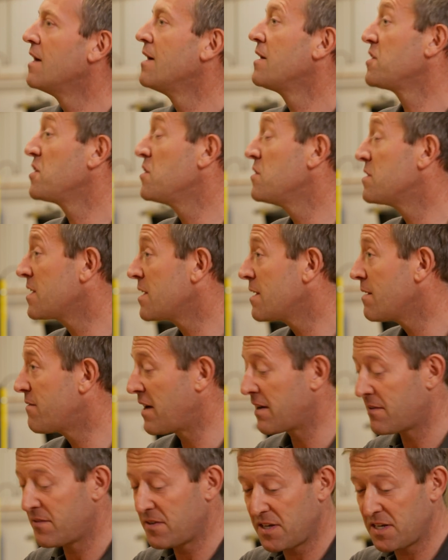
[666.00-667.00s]

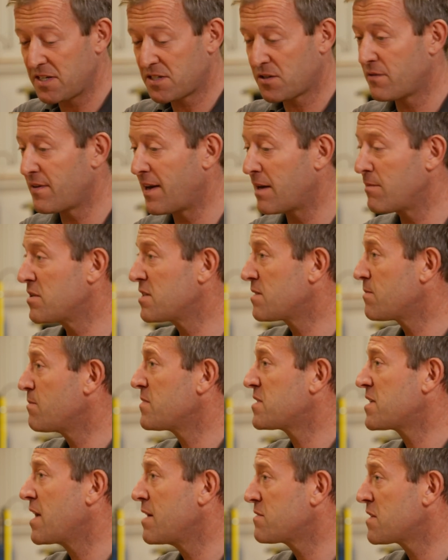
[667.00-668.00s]
effectively these sort of elements
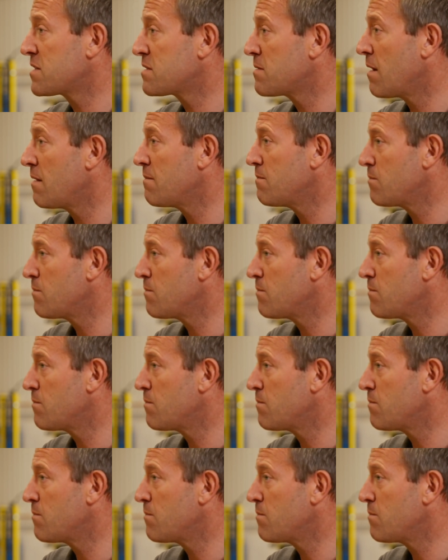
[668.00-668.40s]
saves us